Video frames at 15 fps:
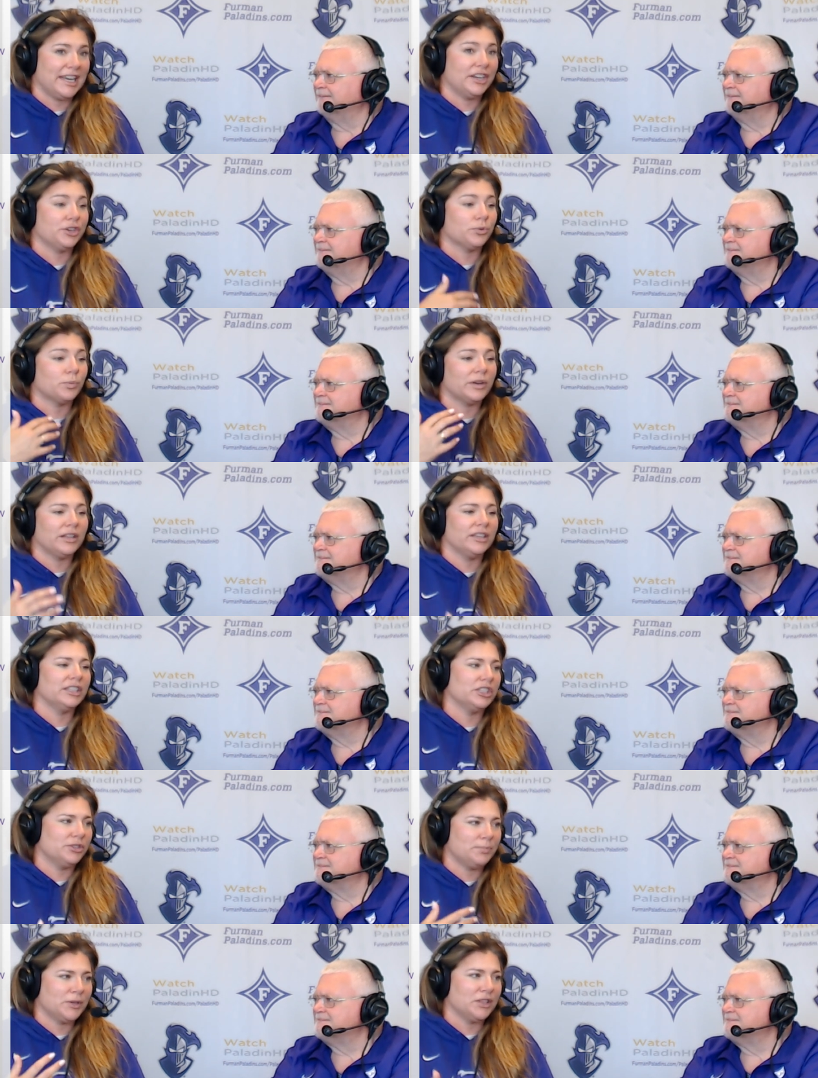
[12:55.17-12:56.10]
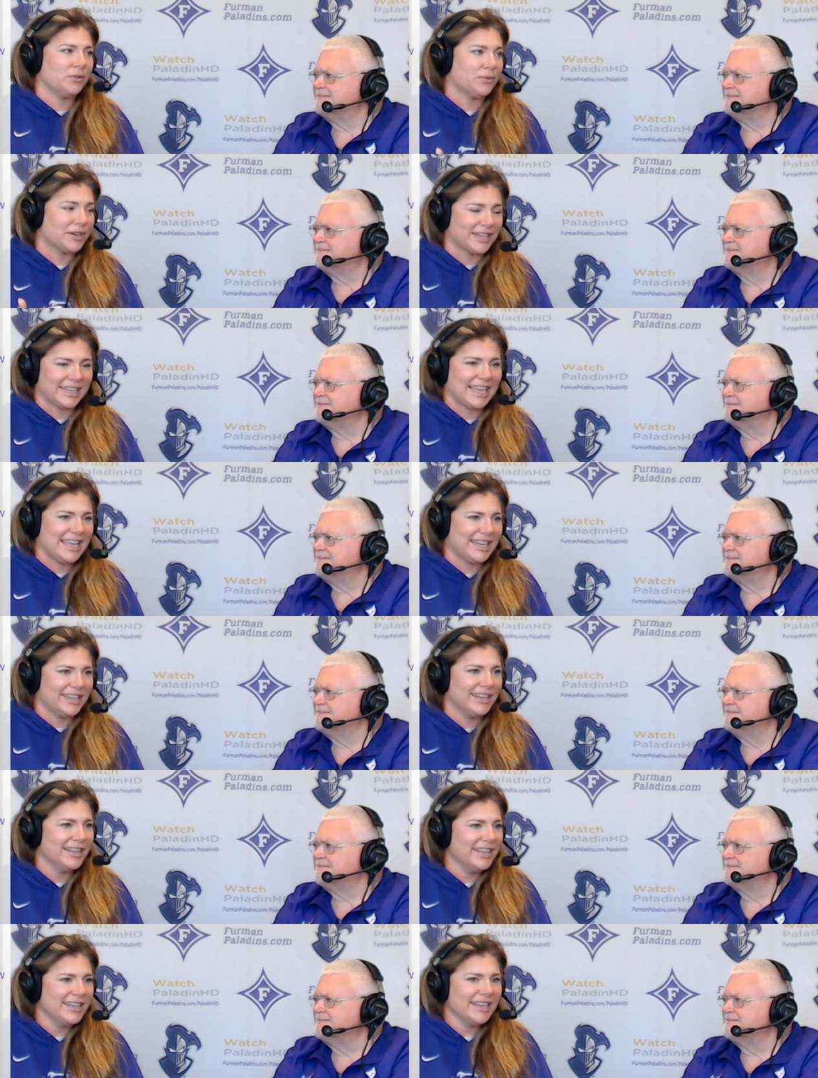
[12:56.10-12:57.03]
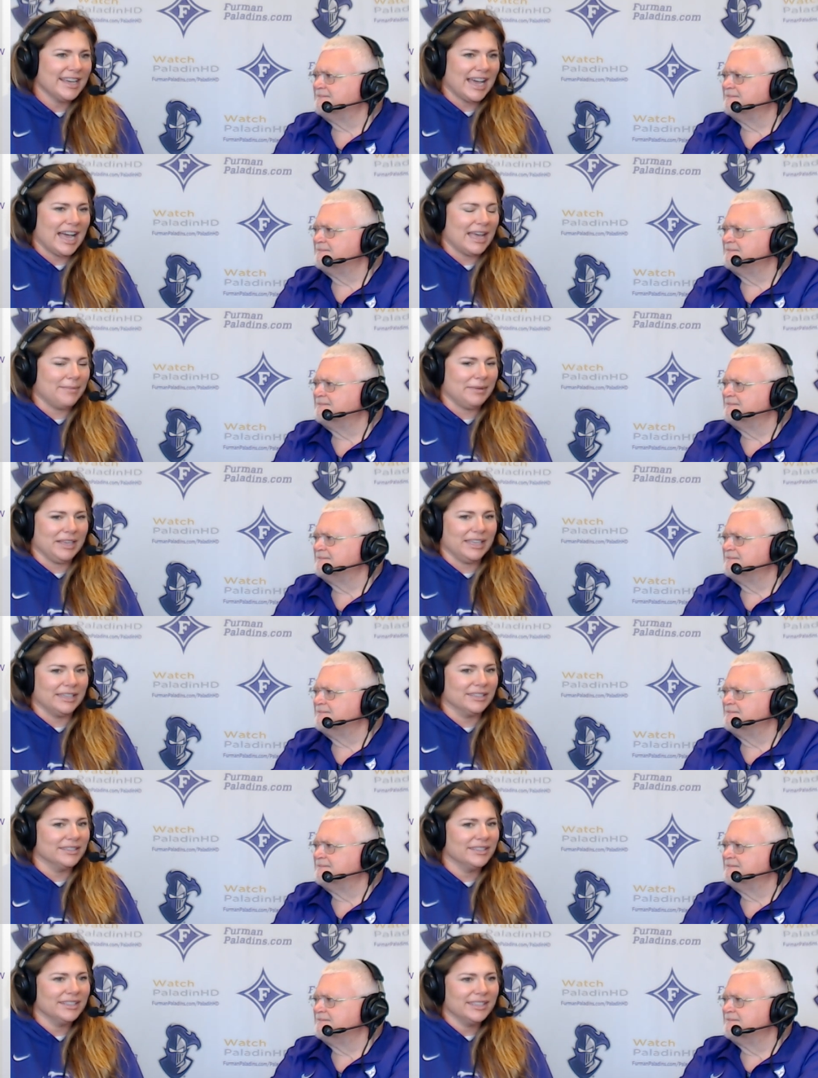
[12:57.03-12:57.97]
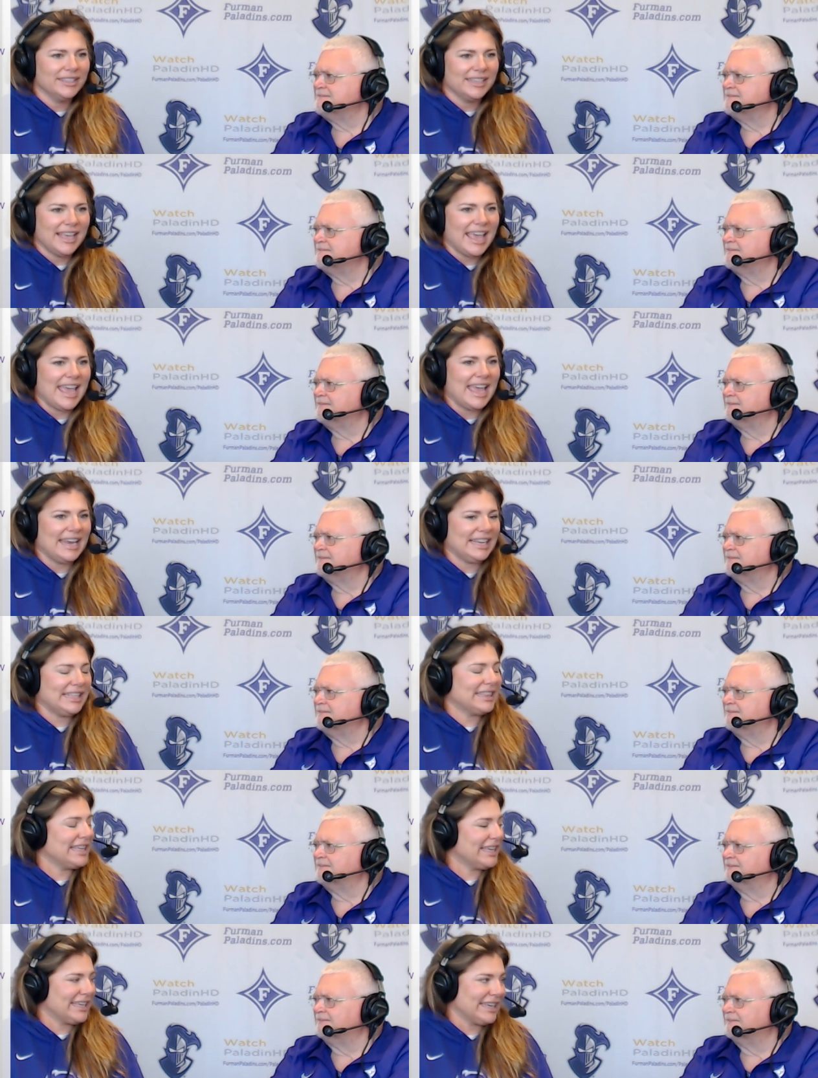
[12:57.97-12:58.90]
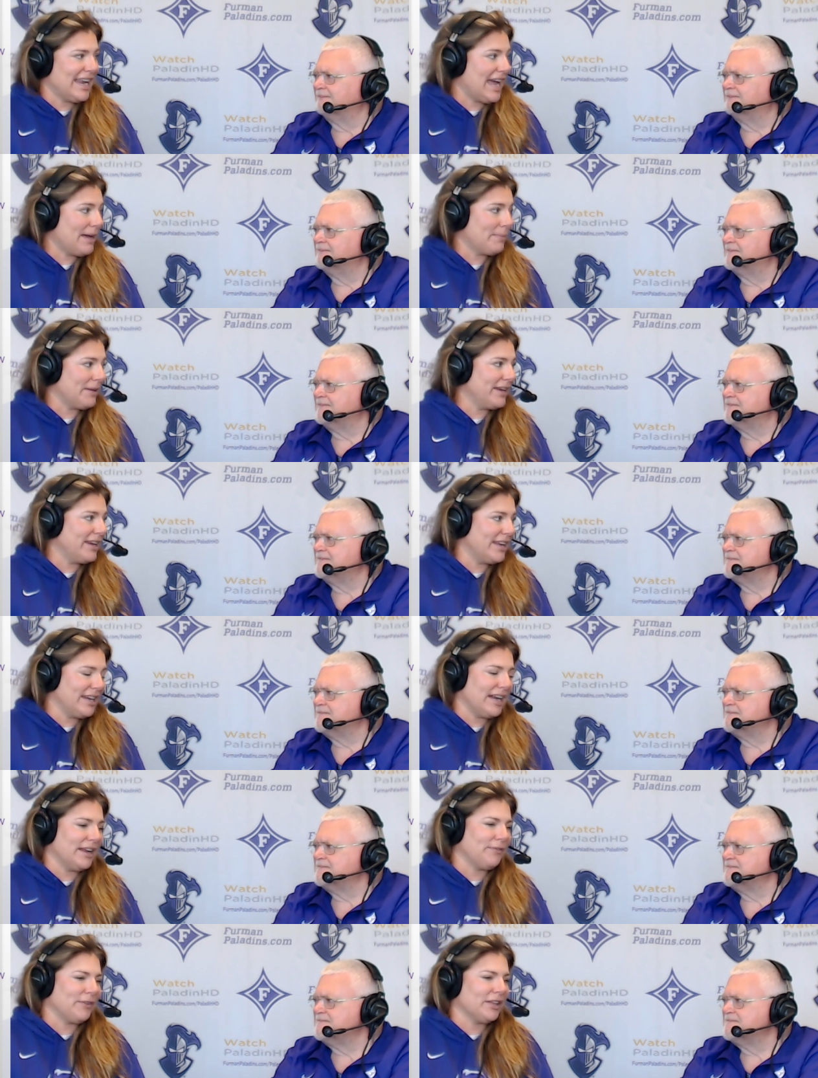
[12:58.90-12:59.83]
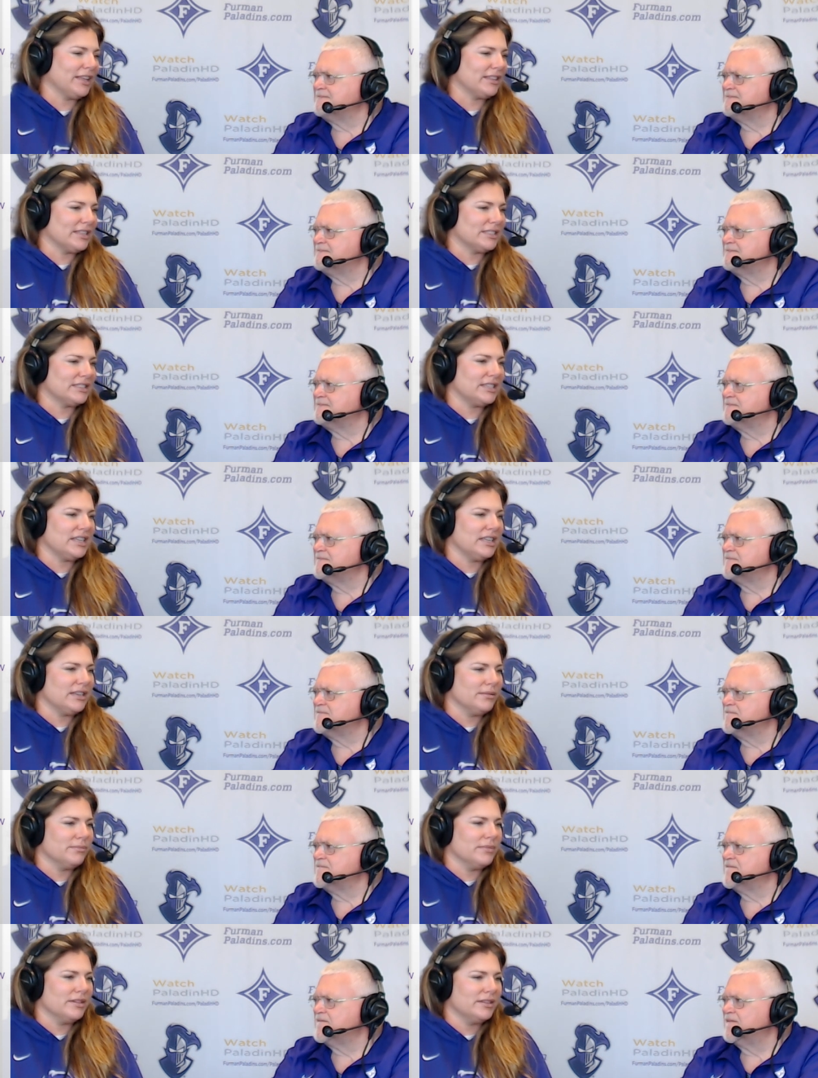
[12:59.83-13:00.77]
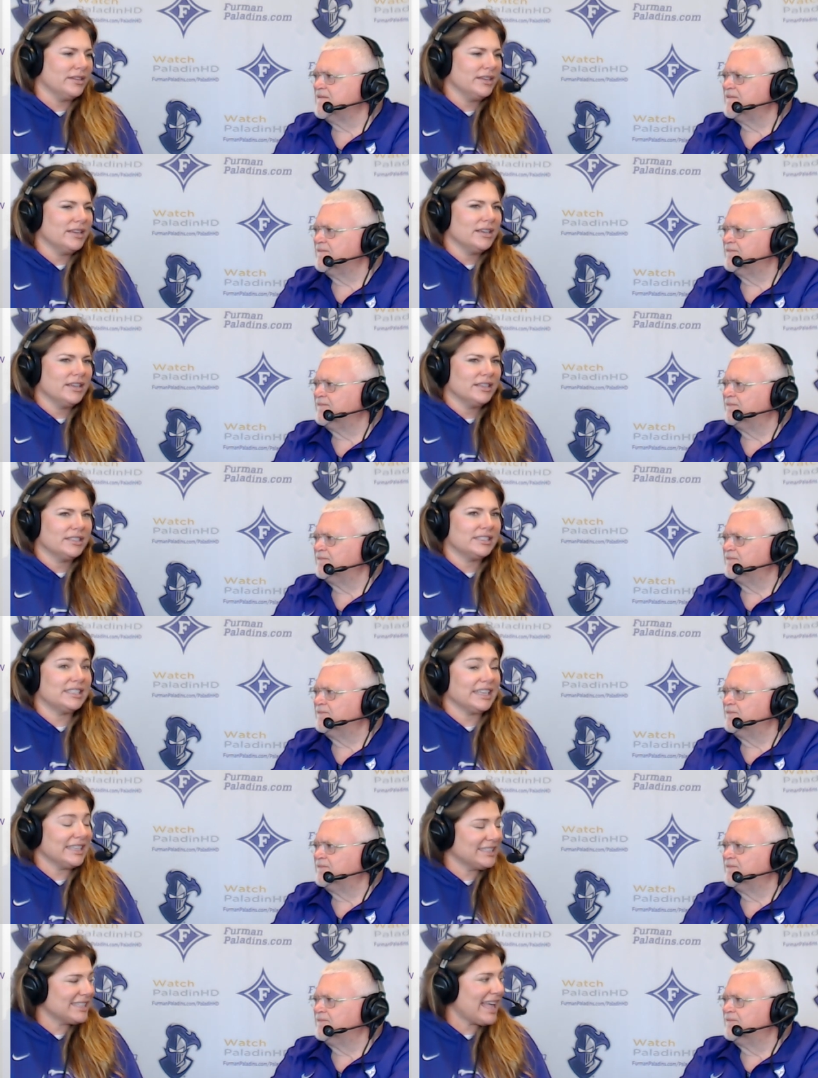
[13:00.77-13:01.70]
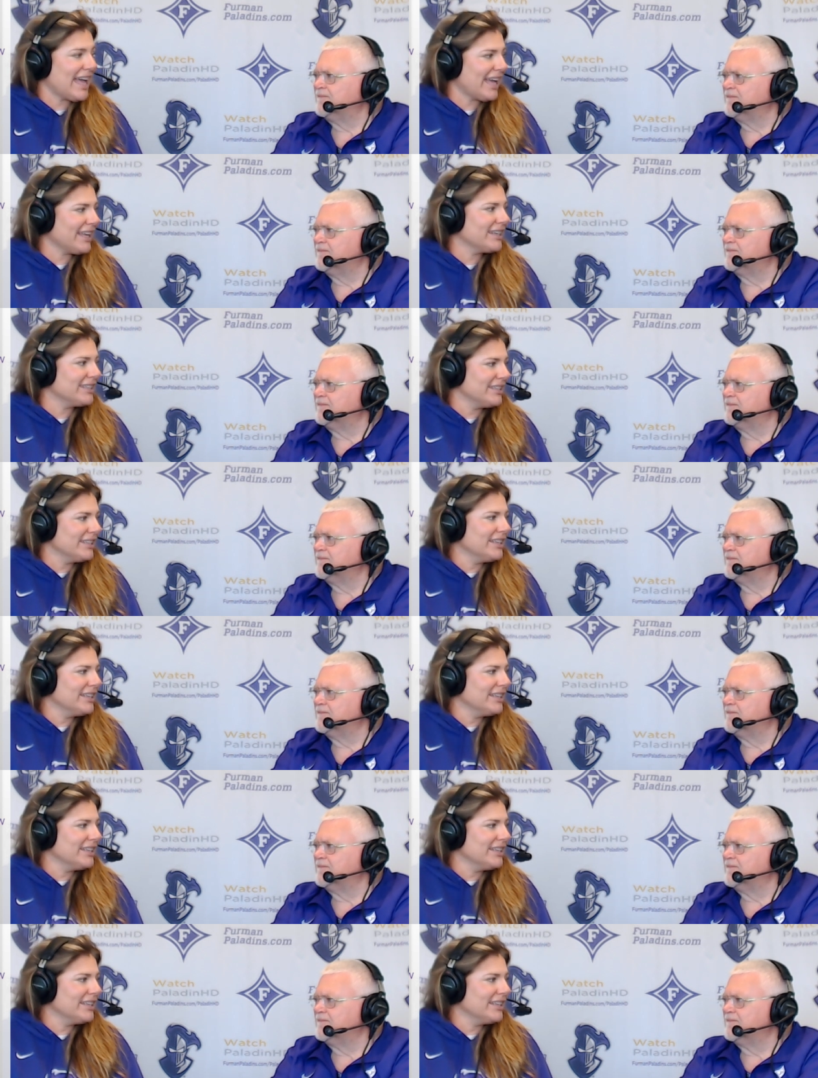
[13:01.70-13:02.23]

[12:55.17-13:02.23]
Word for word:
Speaker 1: in, you're willing to put the work in. I mean, anything can happen, and I feel like this team sees that